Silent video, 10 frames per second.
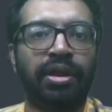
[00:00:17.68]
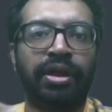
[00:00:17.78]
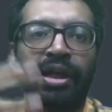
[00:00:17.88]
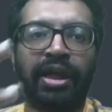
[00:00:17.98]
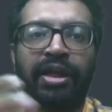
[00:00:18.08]

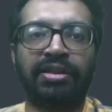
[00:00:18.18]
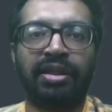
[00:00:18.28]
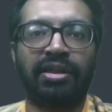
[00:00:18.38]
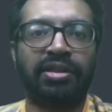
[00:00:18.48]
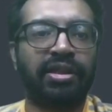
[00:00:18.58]
declare a
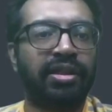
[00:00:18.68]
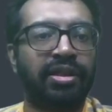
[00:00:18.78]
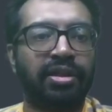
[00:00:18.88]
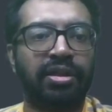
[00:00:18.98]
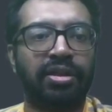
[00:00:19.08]
structure,
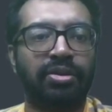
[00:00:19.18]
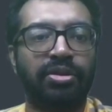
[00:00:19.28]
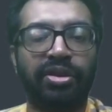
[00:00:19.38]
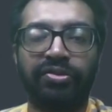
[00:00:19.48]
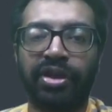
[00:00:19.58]
how to
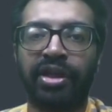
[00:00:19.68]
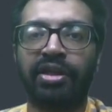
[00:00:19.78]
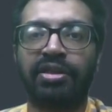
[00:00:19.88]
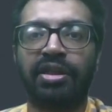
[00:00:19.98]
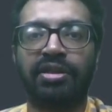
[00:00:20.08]
define a
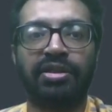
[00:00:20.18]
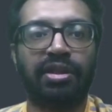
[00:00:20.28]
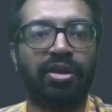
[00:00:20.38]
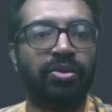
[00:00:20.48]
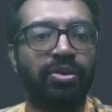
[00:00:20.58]
structure,
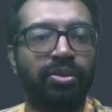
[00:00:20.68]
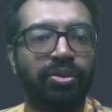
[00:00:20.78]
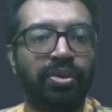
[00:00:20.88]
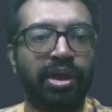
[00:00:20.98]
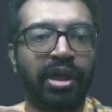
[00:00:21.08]
how
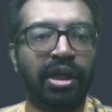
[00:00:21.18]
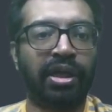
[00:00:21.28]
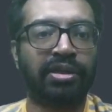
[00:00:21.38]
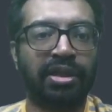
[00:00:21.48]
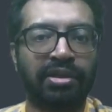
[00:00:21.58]
to declare
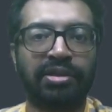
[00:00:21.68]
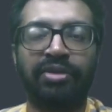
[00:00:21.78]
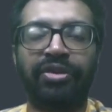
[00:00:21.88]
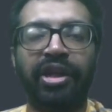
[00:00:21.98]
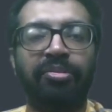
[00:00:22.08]
structure
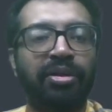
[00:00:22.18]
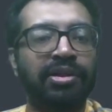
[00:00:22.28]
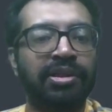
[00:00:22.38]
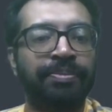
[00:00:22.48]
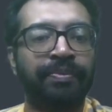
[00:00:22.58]

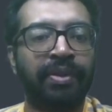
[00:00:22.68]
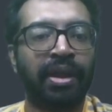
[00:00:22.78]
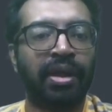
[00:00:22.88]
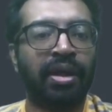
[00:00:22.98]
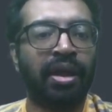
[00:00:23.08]
variables,
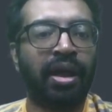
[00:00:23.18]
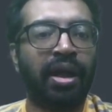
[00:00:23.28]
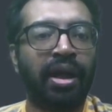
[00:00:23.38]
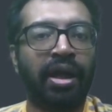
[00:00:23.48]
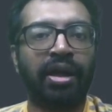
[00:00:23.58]

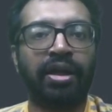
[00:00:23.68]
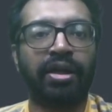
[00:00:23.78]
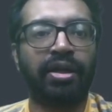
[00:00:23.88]
and